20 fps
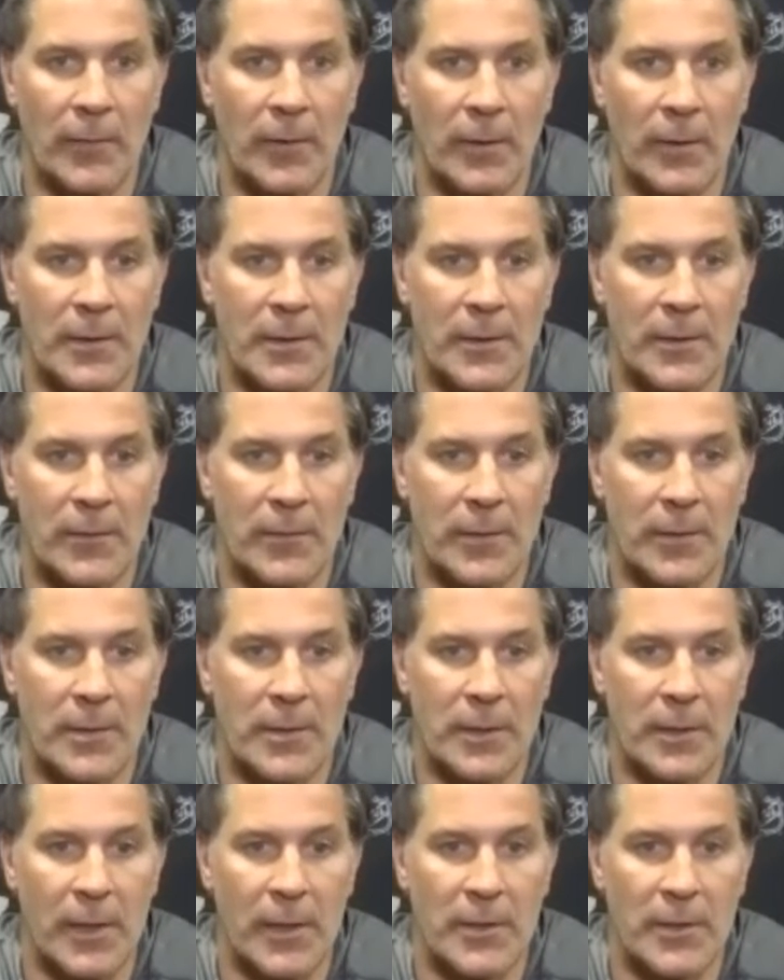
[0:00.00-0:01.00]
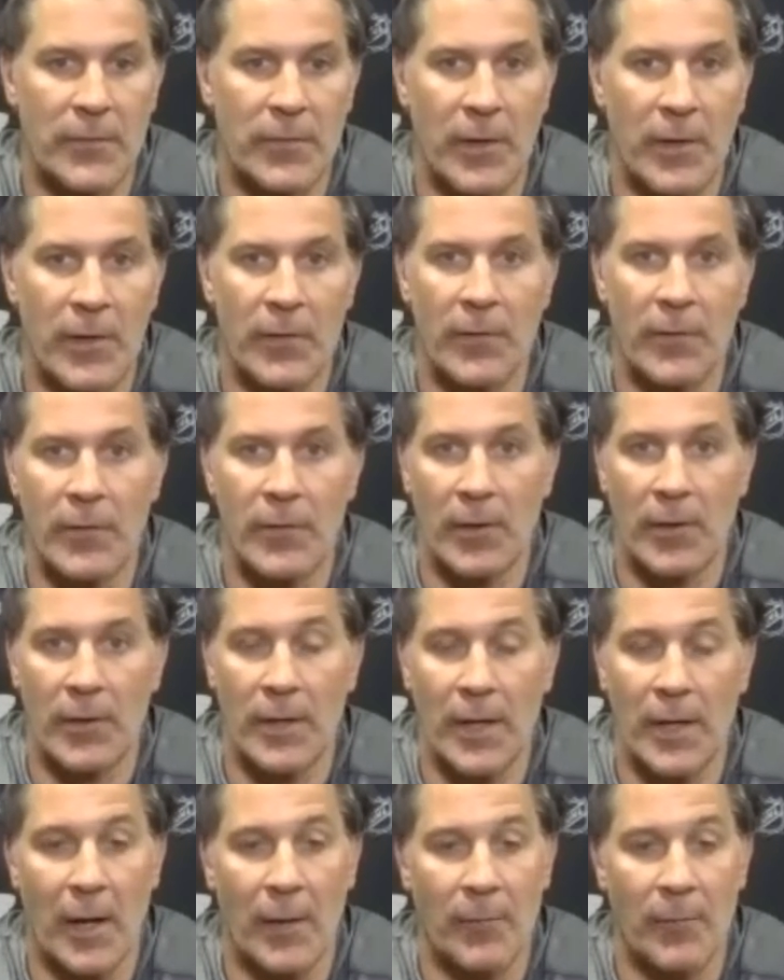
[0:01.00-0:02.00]
it's a nice feather in our
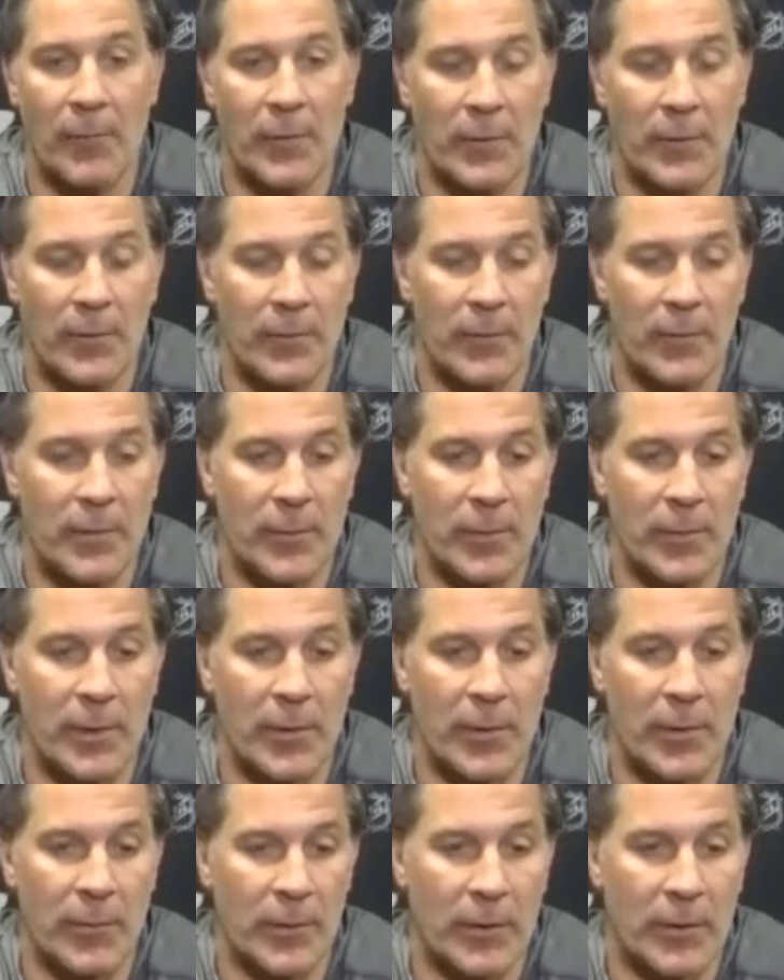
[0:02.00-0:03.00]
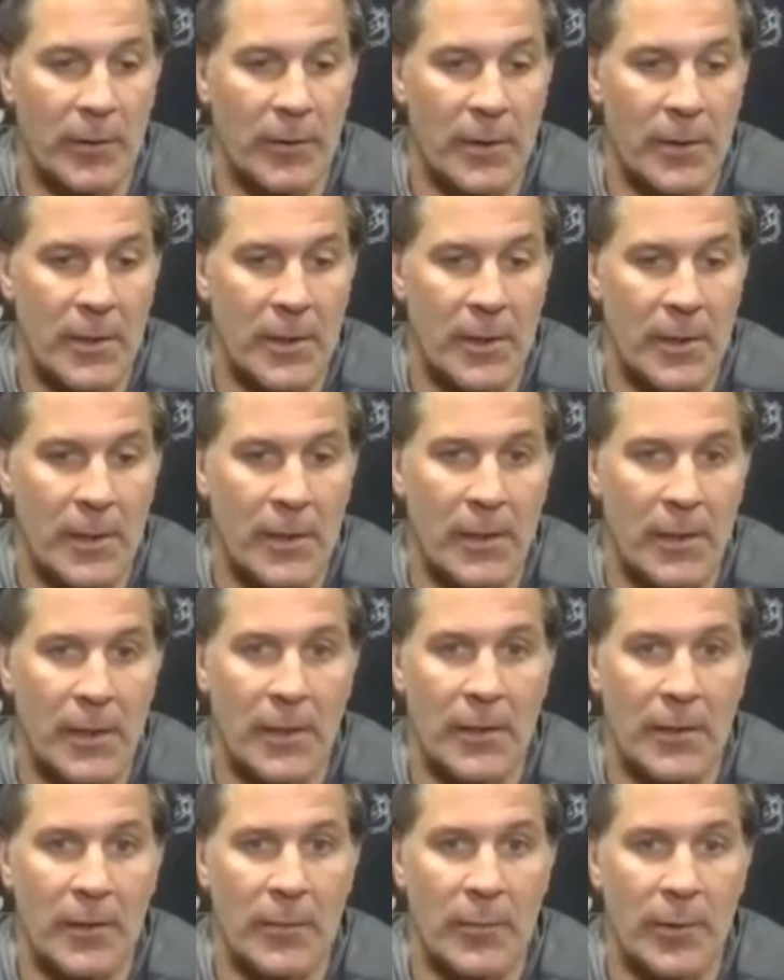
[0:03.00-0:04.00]
cap to be able to
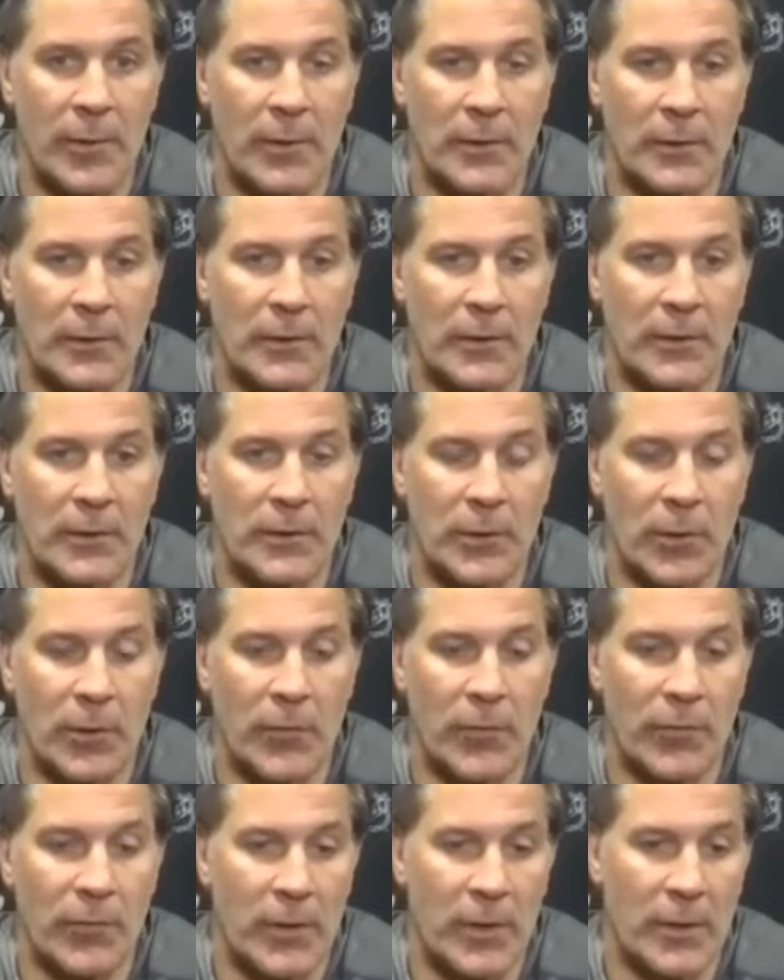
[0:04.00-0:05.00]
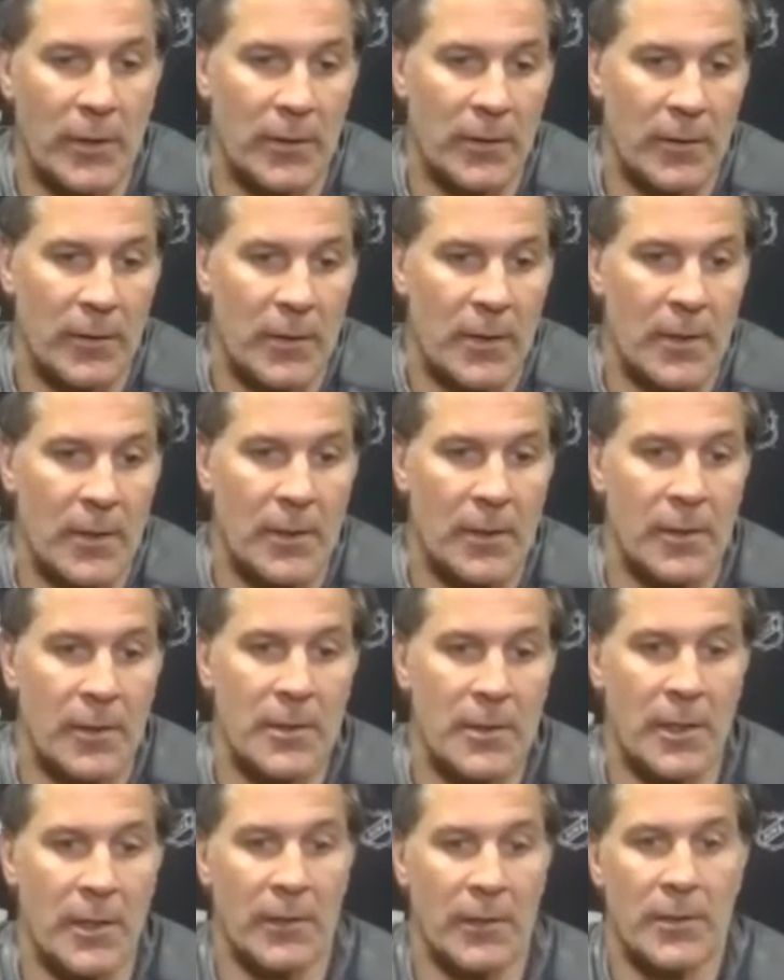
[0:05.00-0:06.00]
get the President's Trophy and
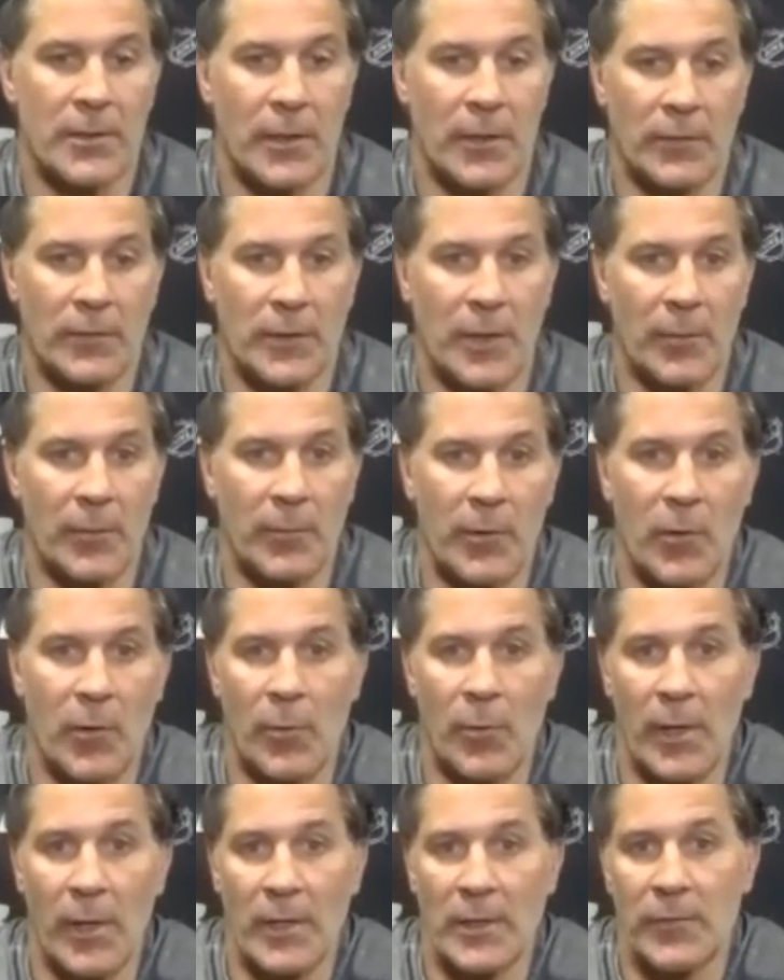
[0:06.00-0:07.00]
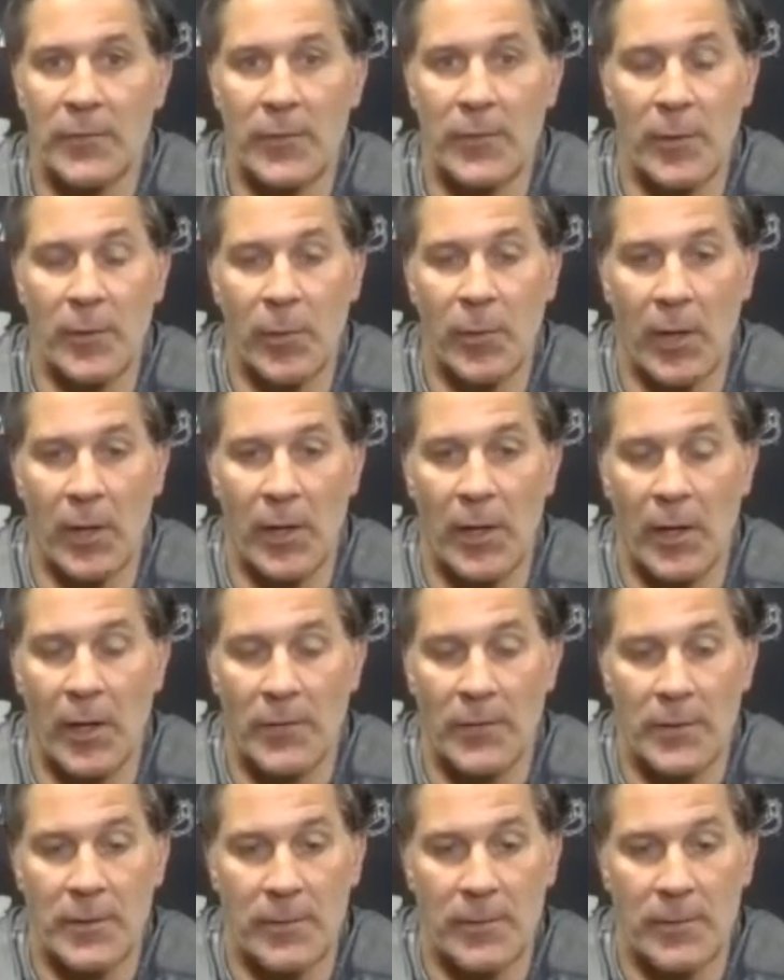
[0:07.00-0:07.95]
set ourselves up with home ice for the playoffs.